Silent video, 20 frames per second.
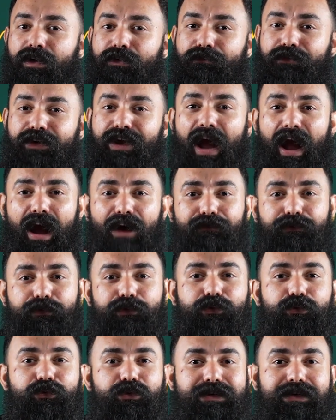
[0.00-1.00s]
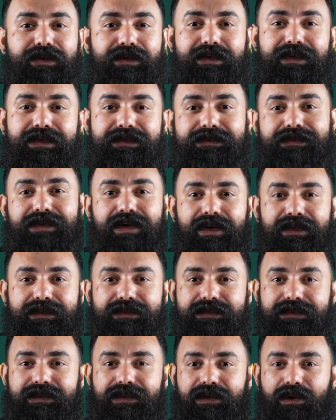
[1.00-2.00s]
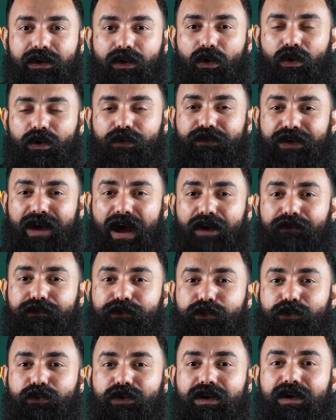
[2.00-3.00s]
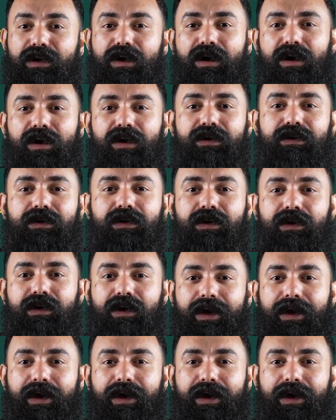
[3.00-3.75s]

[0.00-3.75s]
we have to discuss or we have to learn